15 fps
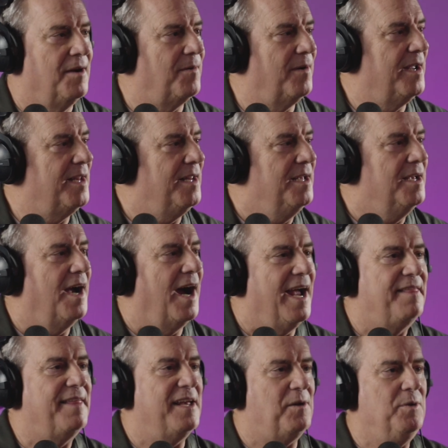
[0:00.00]
Right. I
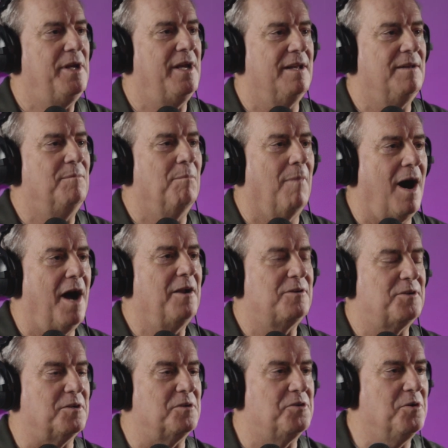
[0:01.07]
think we could
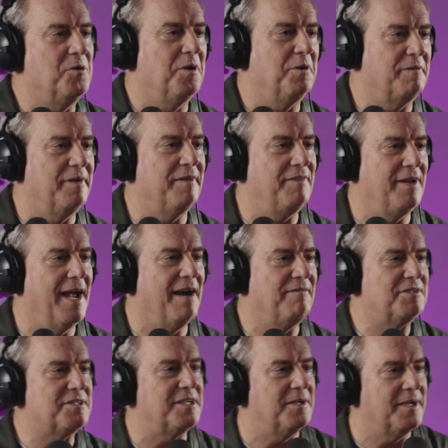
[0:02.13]
monitor 250
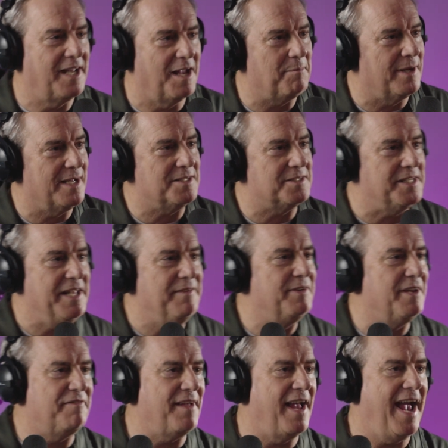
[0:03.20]
adversary campaigns, even
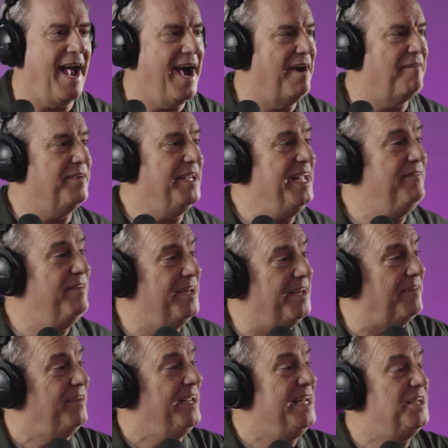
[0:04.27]
if
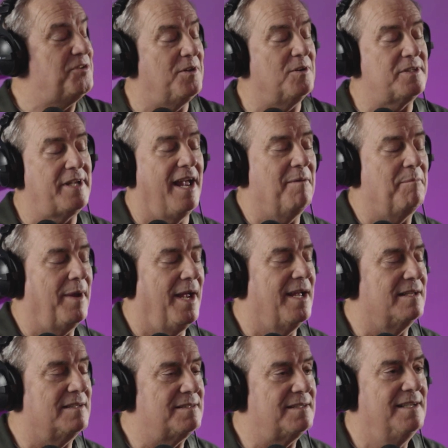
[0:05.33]
each of those
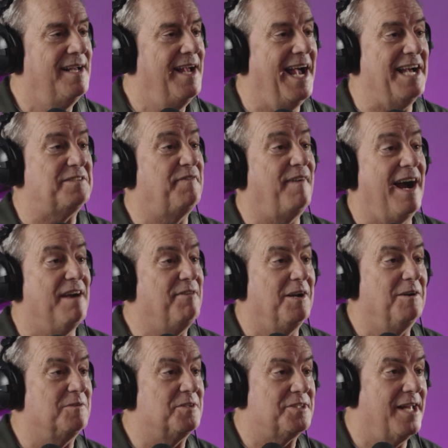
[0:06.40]
campaigns has
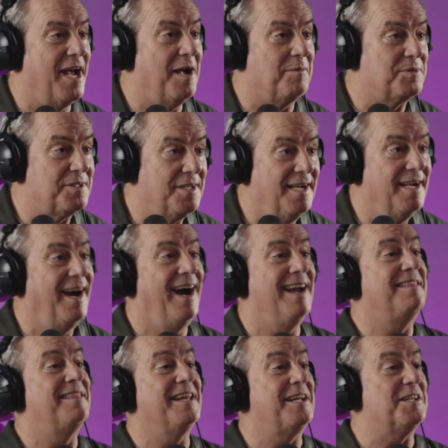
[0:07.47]
500 steps. I
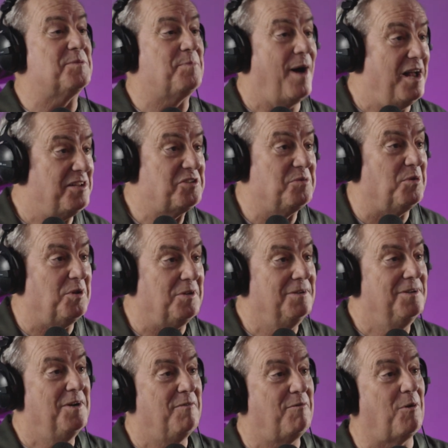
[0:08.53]
think it's possible
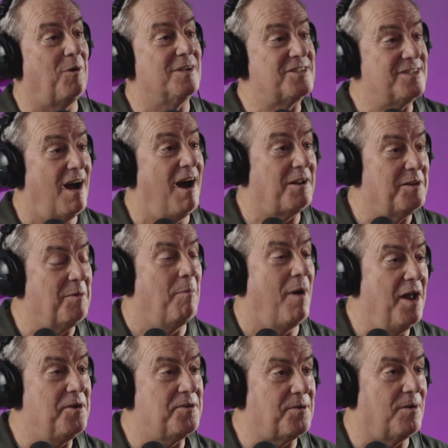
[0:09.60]
for a SOC to
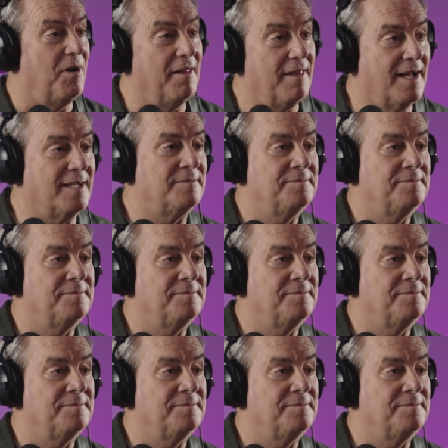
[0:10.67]
monitor all that.